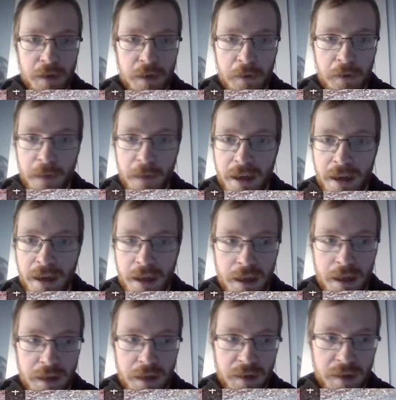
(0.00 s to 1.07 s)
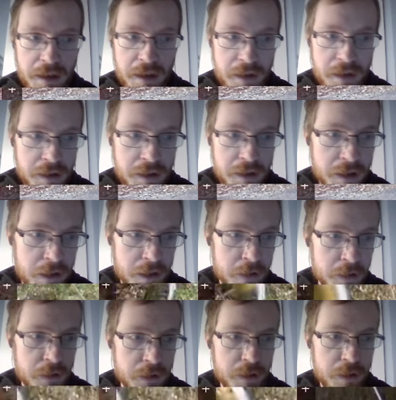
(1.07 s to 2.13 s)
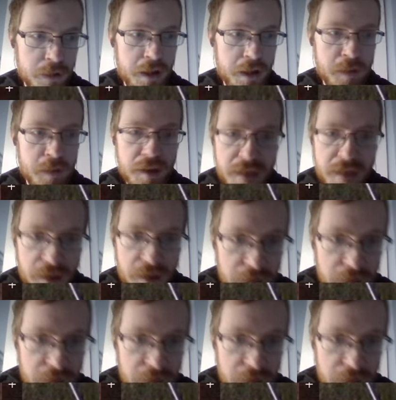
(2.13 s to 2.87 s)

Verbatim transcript: where exactly to go. Oh, I missed this.